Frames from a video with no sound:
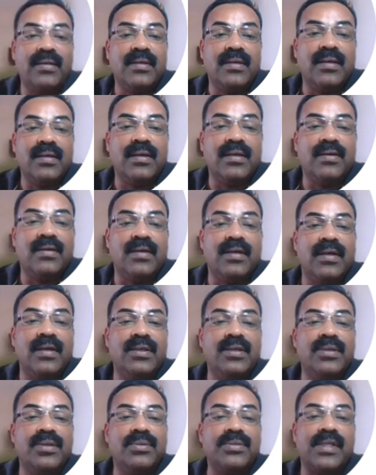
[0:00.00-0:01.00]
into
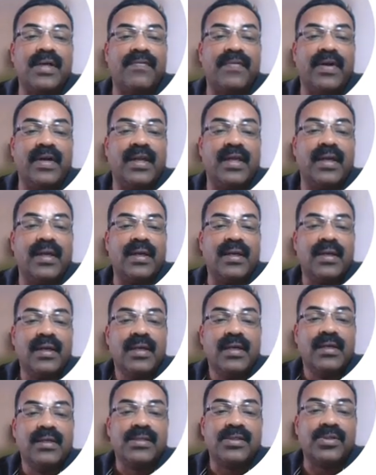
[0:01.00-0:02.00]
70.
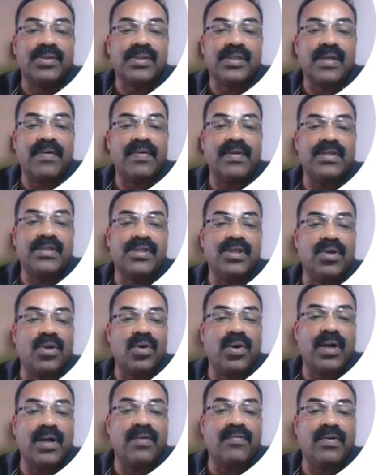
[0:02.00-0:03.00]
So 70 cut,
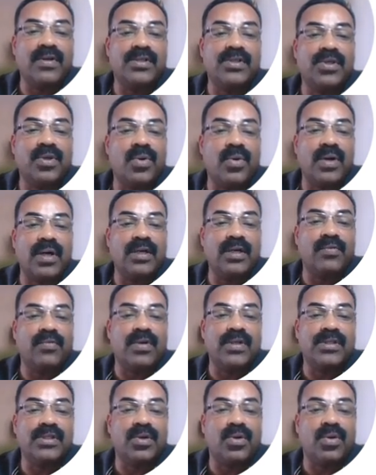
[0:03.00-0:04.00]
10 cut, 10
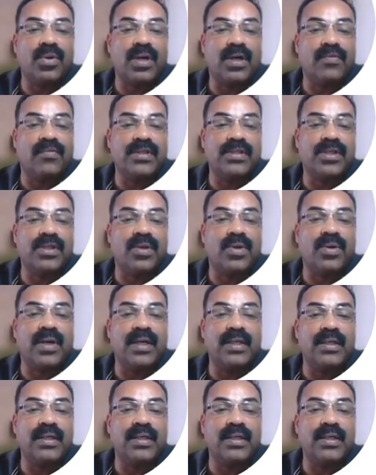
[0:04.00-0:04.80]
cut, 10 cut,